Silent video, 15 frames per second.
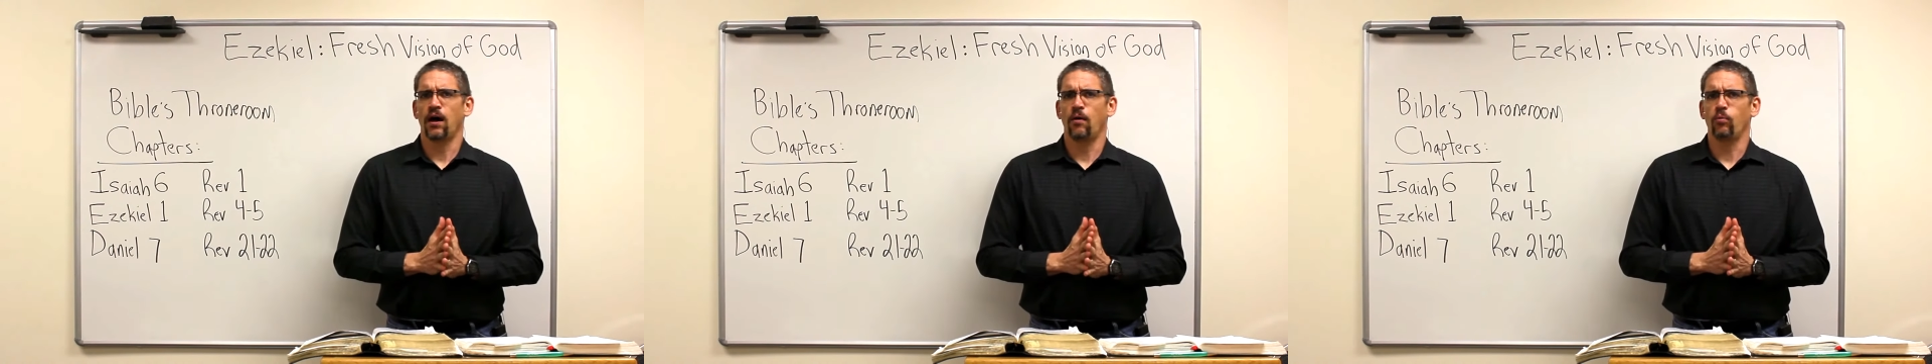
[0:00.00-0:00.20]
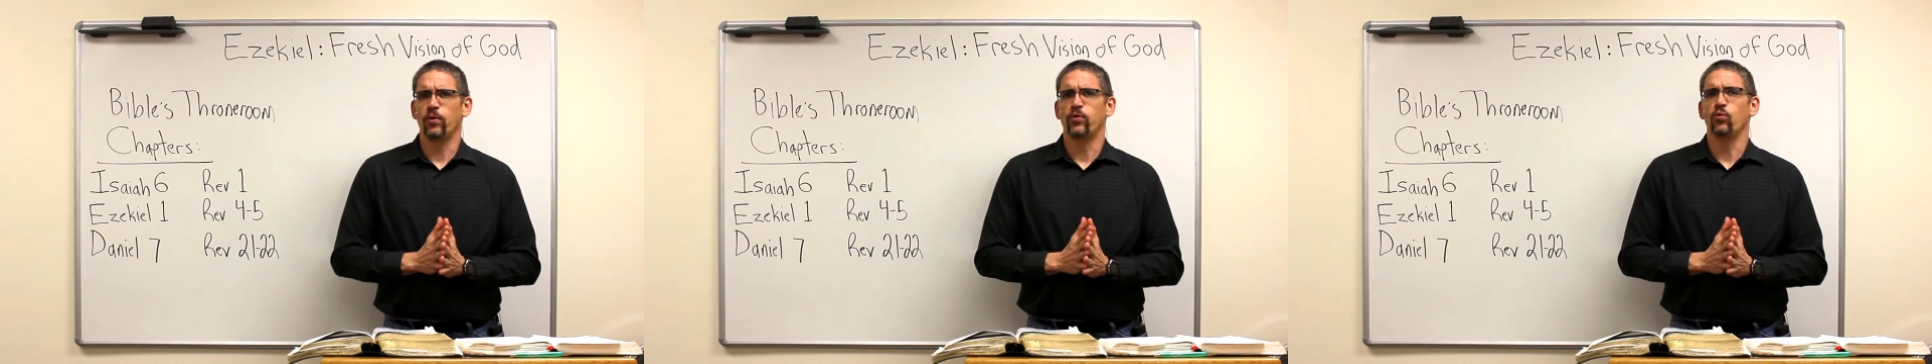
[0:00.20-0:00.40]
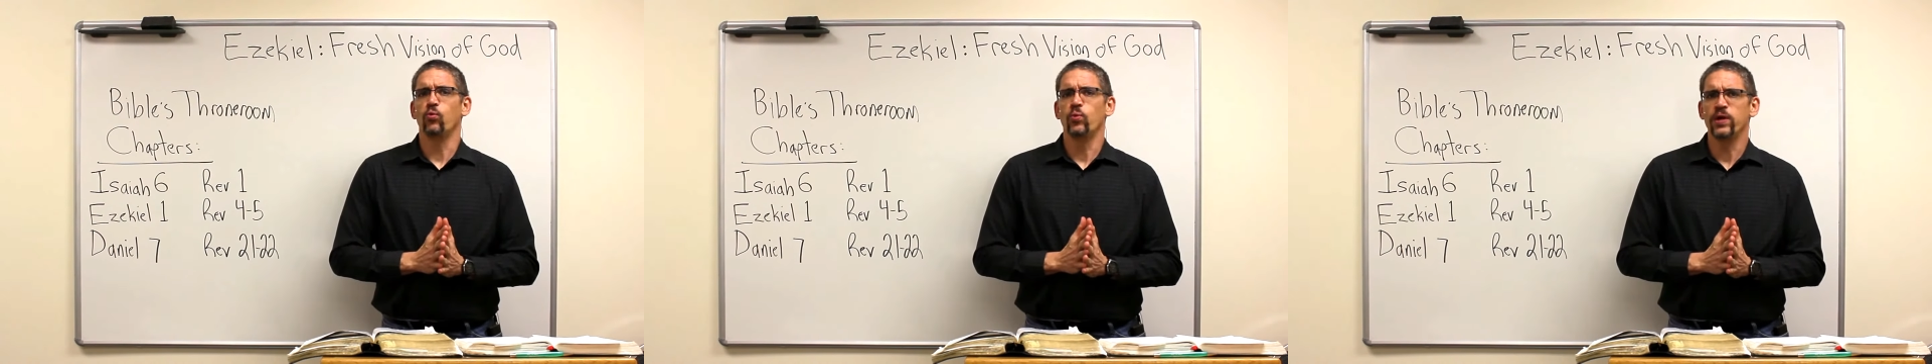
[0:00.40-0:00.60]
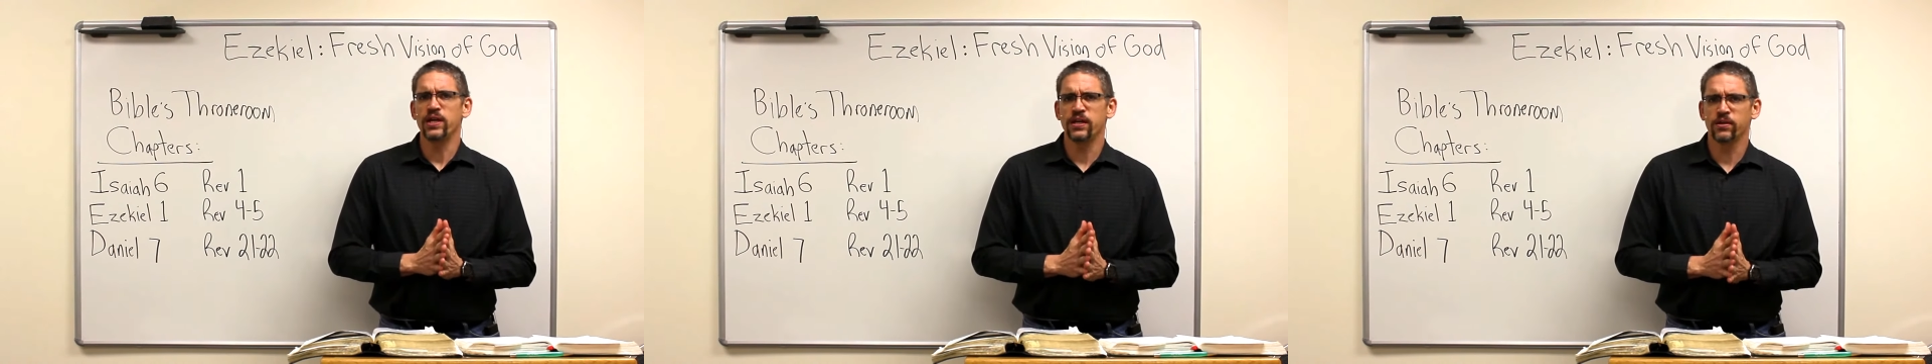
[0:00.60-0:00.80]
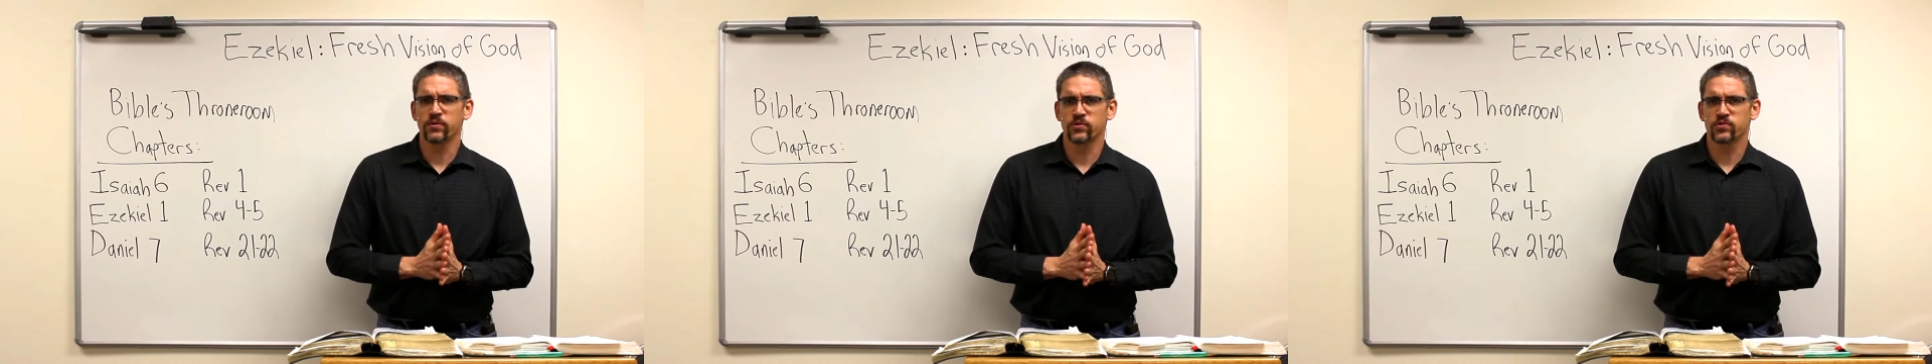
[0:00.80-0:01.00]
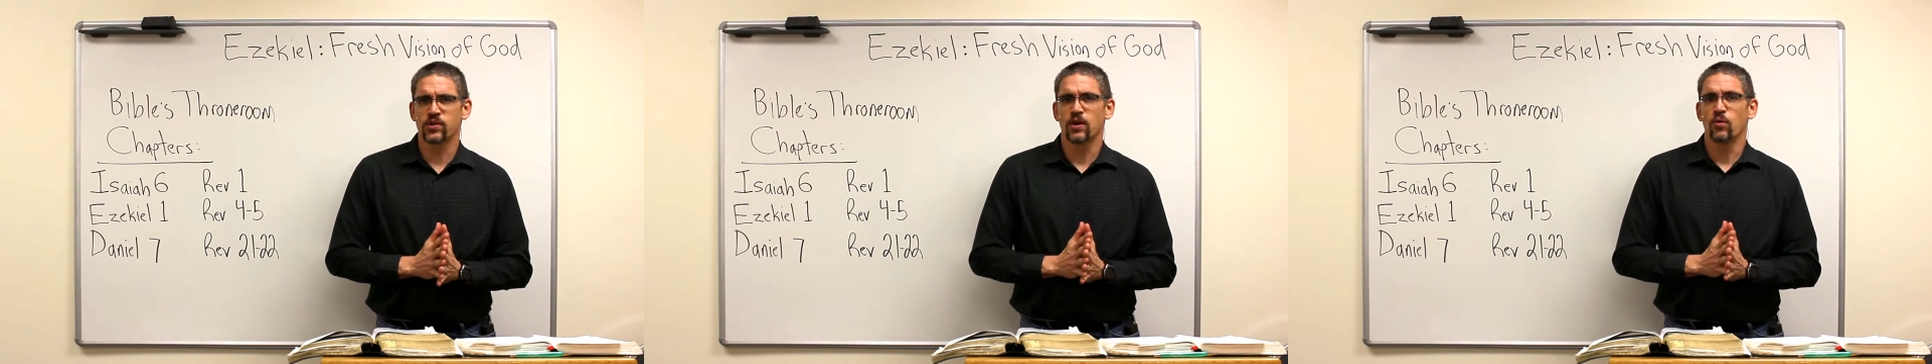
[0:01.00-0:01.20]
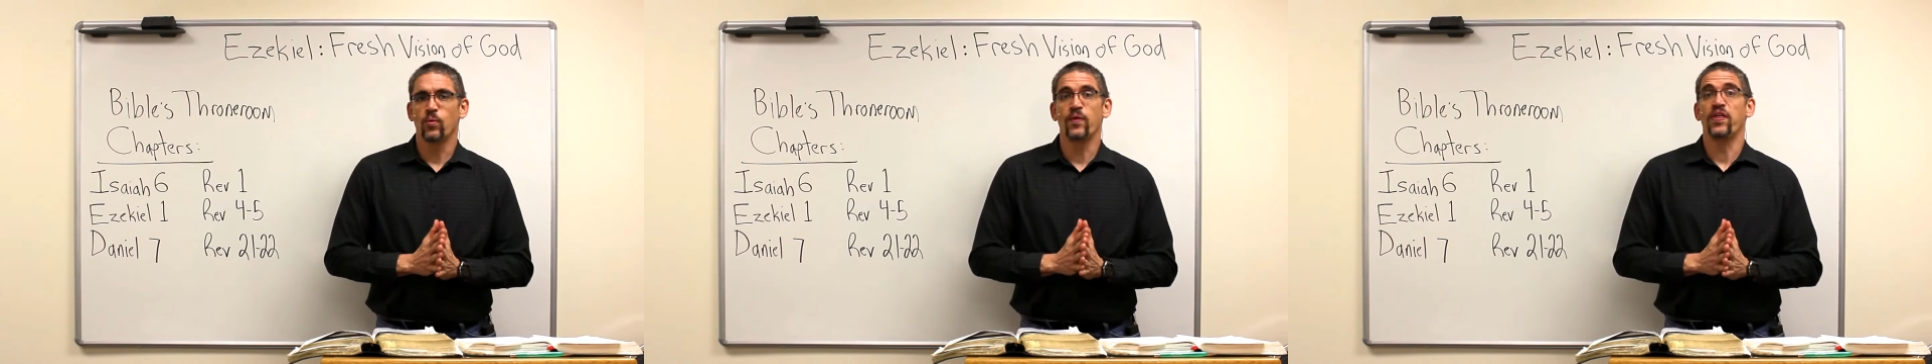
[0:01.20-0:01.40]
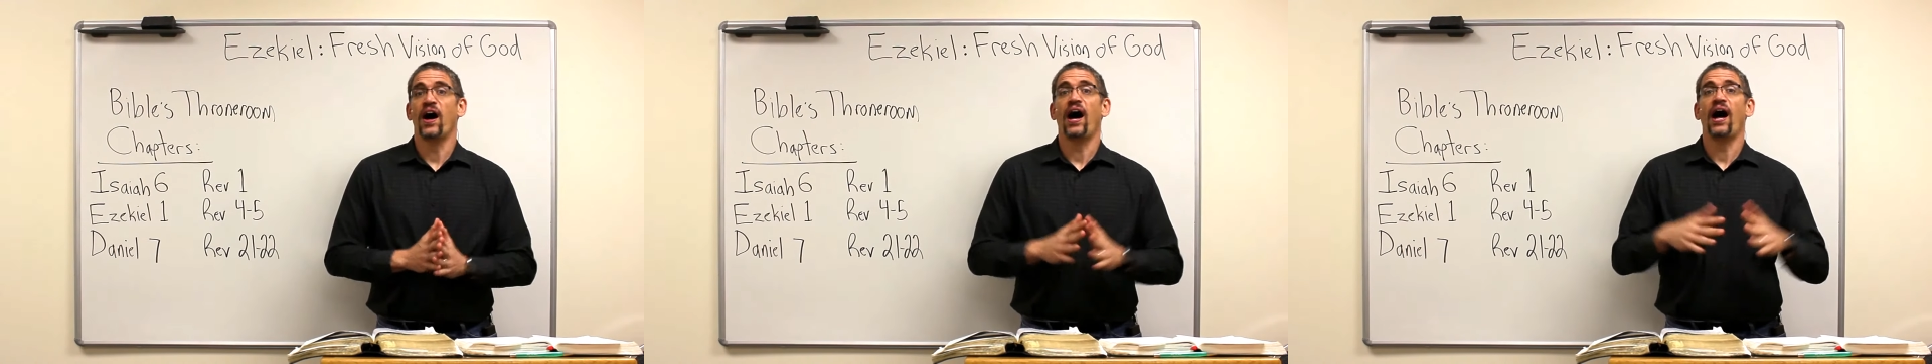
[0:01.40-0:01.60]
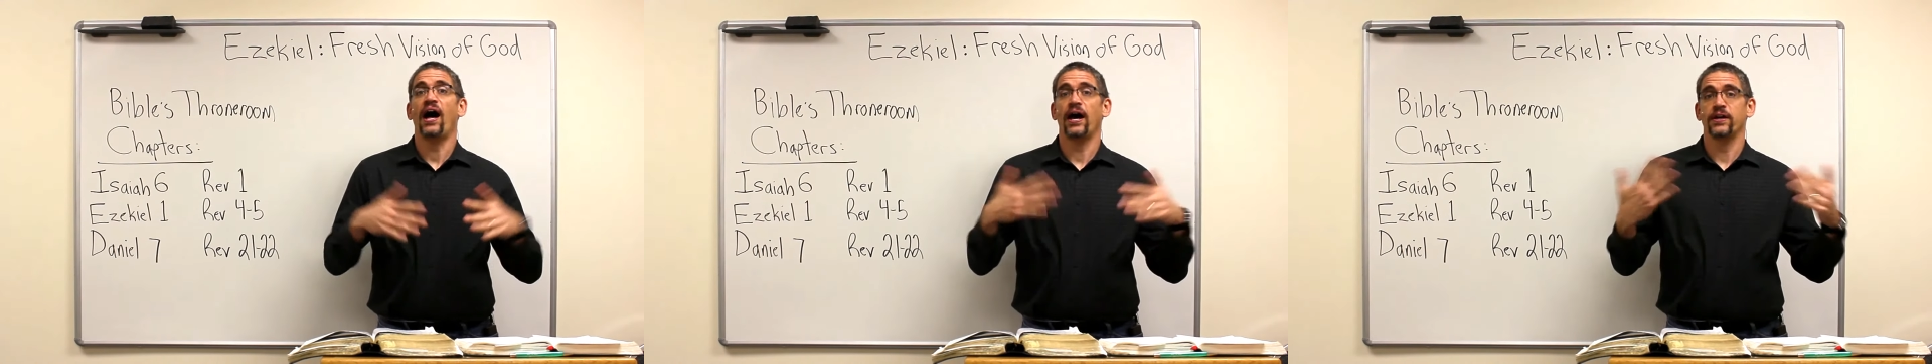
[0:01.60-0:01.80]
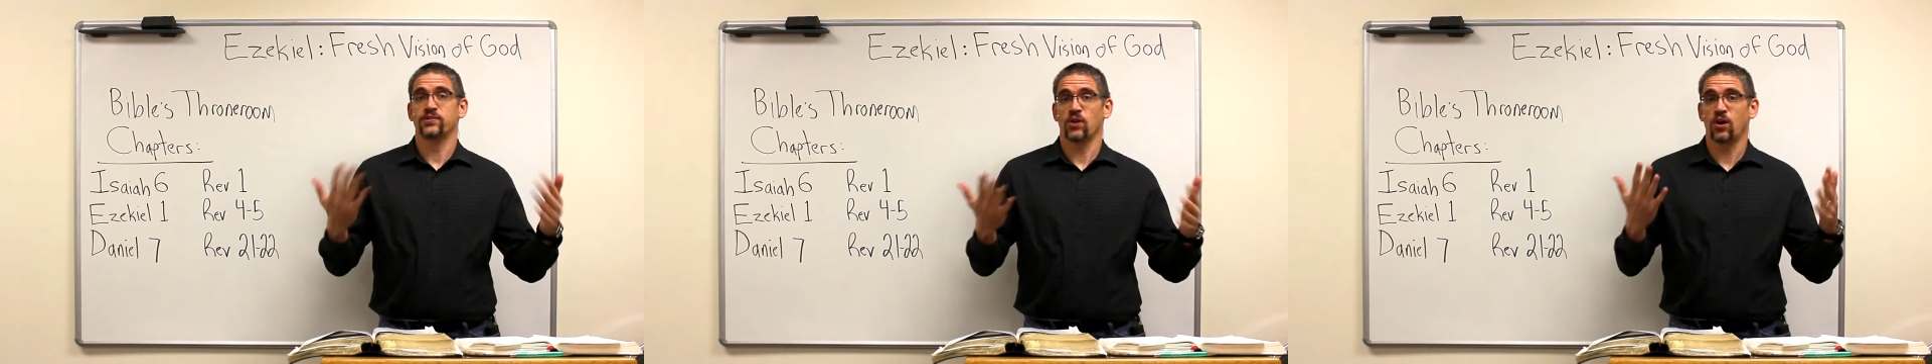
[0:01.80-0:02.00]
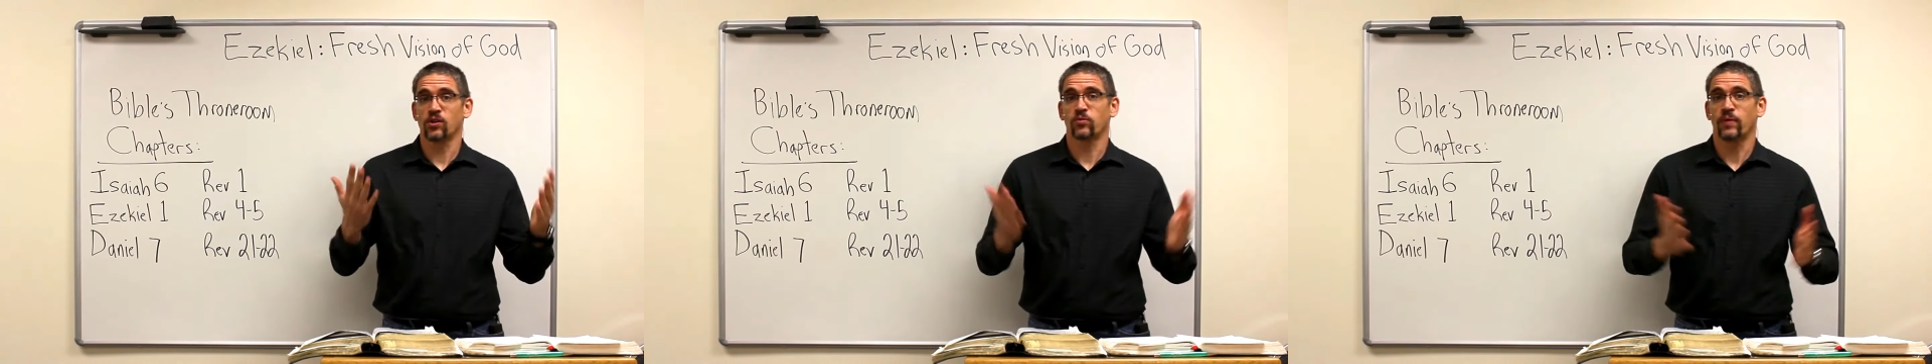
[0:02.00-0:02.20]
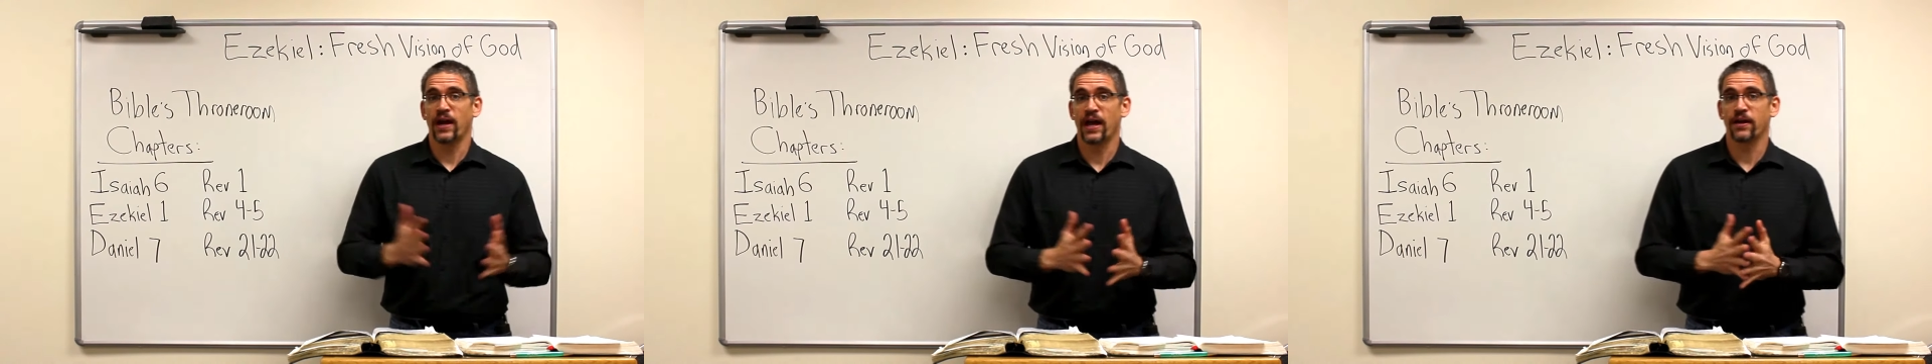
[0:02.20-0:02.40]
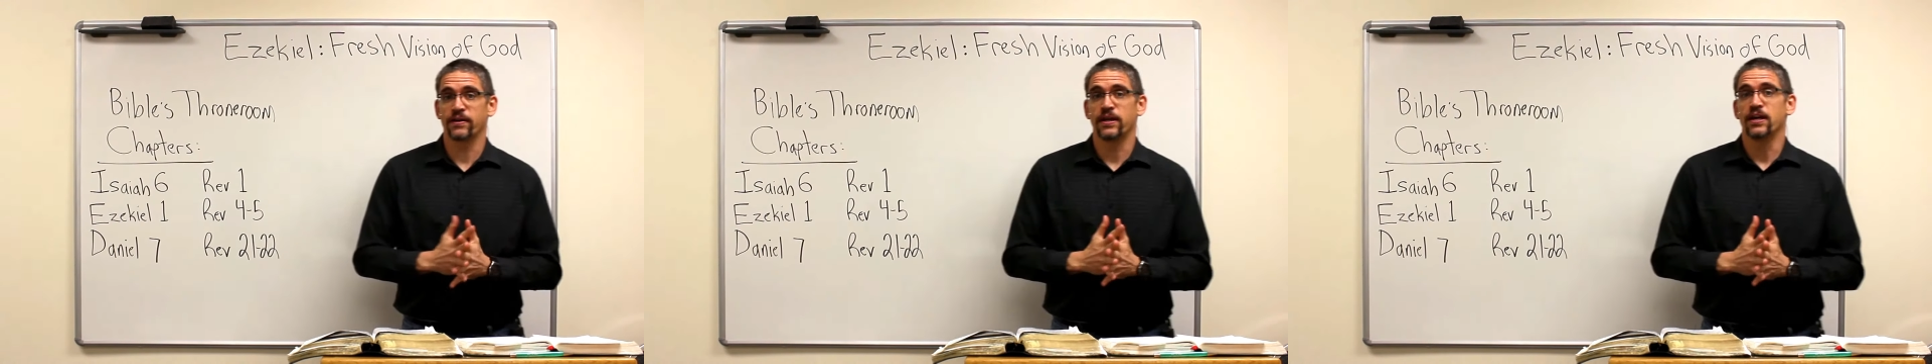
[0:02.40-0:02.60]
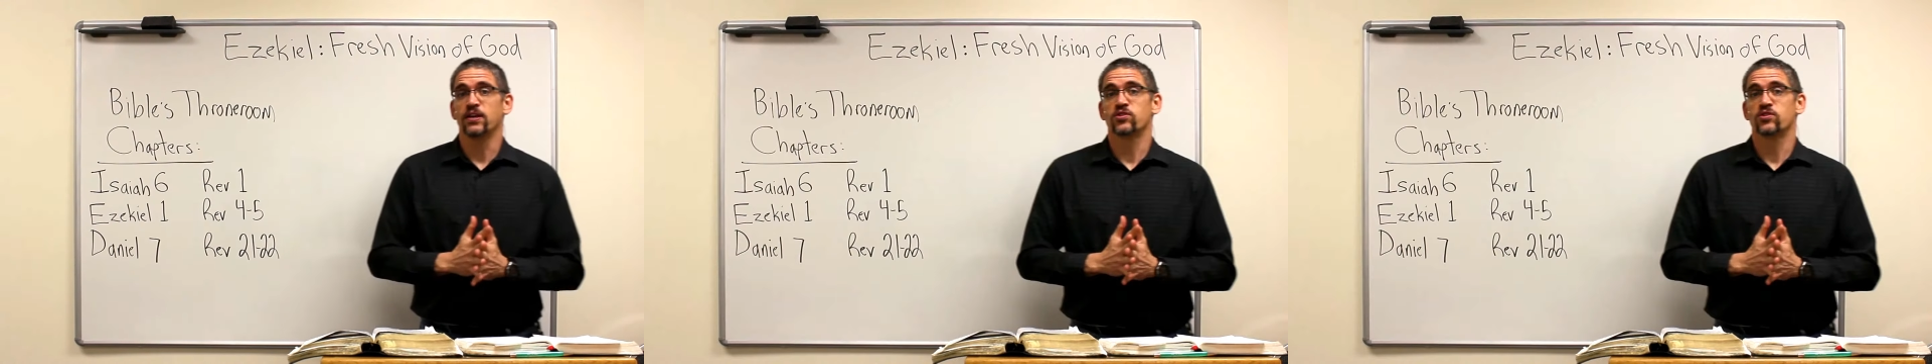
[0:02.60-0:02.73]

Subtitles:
with wheels, with eyes all around,